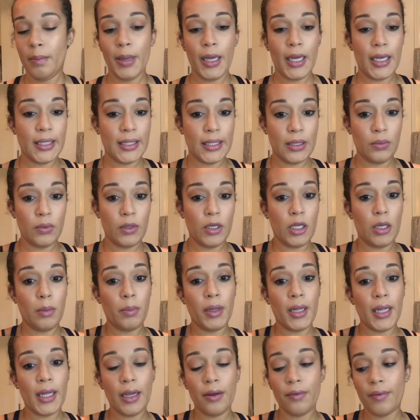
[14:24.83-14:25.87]
because I wanted
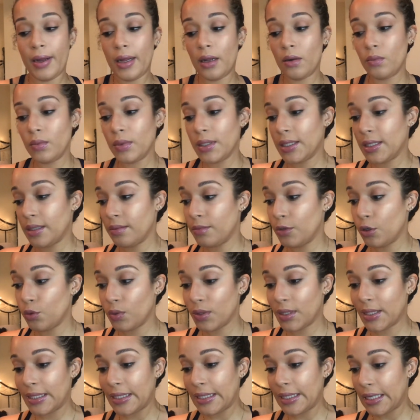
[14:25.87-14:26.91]
to play around with some
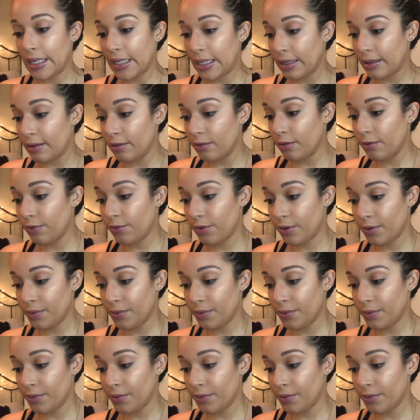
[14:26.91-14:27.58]
new stuff,